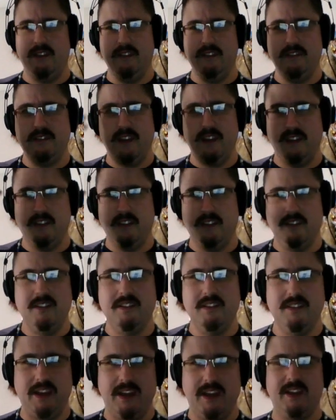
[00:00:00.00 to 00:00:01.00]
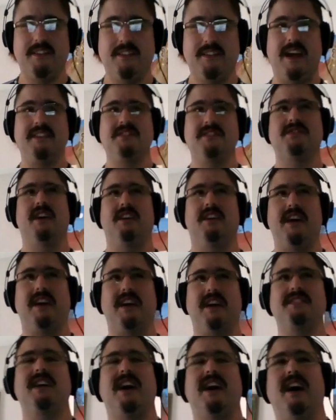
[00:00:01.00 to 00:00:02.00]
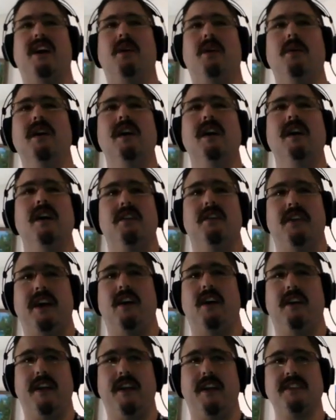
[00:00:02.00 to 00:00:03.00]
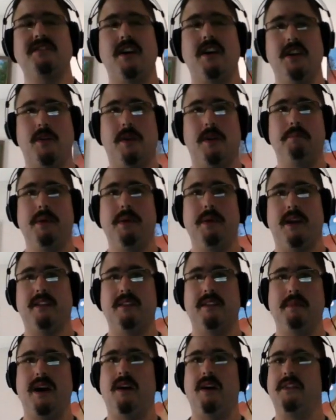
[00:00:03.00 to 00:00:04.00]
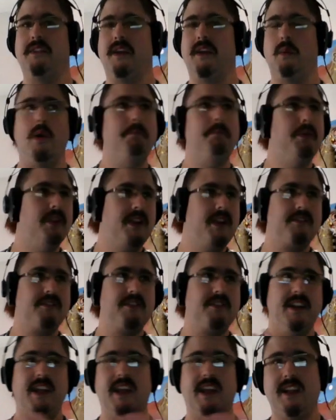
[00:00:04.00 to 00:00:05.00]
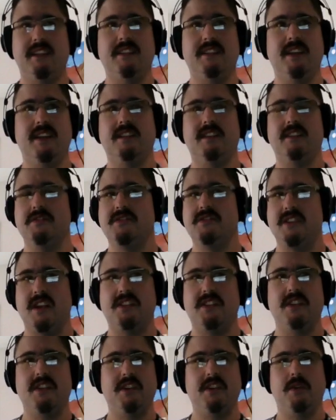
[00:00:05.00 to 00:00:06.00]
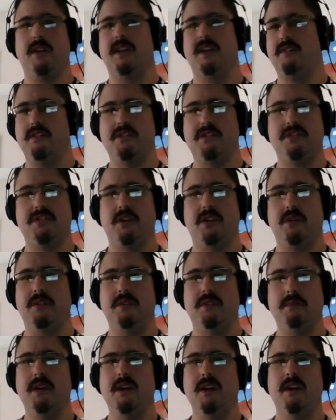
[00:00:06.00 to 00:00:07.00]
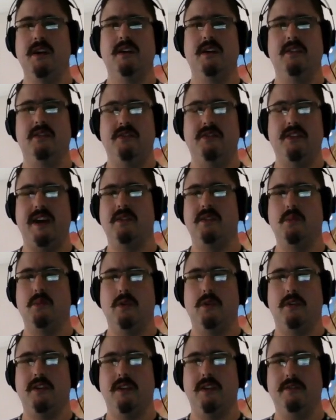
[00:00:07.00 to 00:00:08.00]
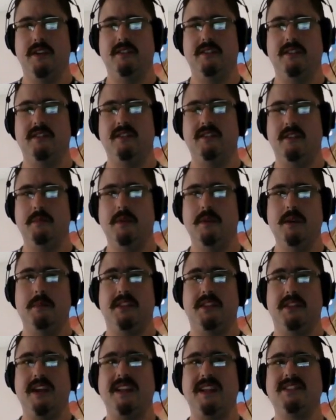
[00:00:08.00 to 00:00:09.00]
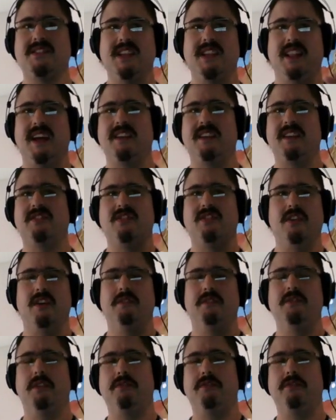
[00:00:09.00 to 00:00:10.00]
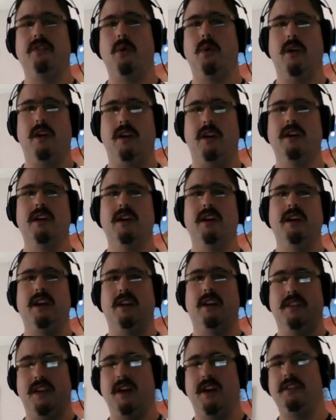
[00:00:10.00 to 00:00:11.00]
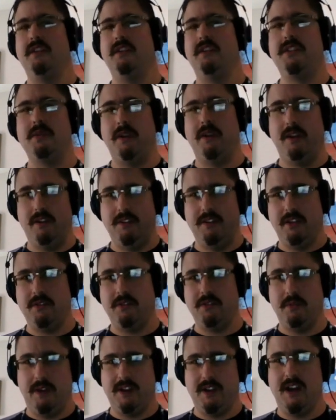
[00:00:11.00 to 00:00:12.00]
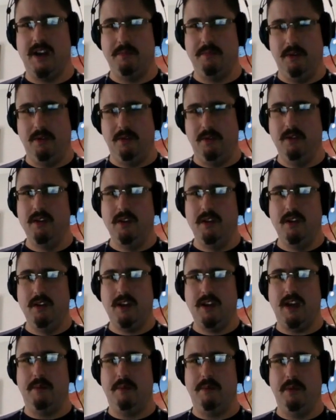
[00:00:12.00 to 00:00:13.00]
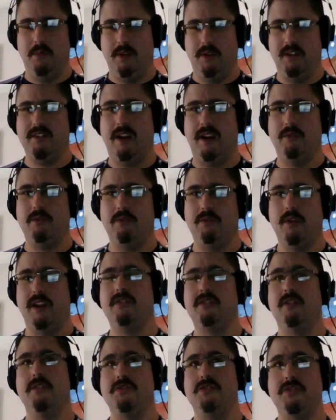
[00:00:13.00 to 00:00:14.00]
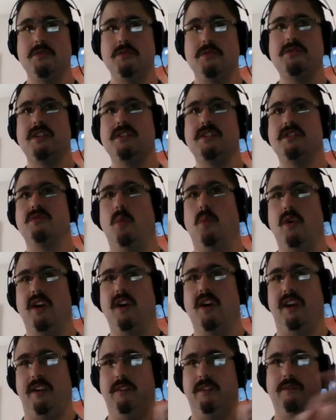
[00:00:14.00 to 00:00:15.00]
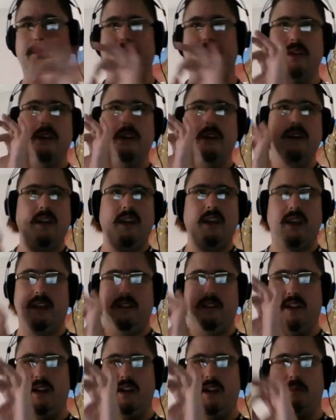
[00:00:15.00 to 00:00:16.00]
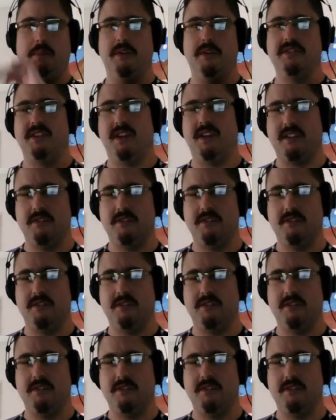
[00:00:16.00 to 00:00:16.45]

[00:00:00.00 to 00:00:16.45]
And that's how they are. That's how you can pick them out. They won't believe in anything. There's nothing you can ever show them that will convince them. But that's the lesser of the four here. The other three are the three common ones that I've run into. And it's usually just one in a person.